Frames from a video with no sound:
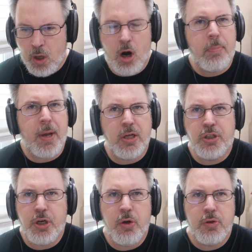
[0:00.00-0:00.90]

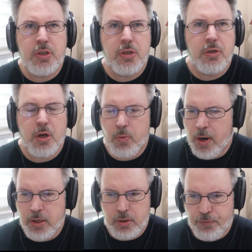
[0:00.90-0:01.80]
Arpeggios
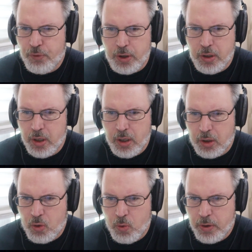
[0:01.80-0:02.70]
around different
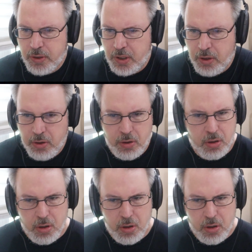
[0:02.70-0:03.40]
chords here.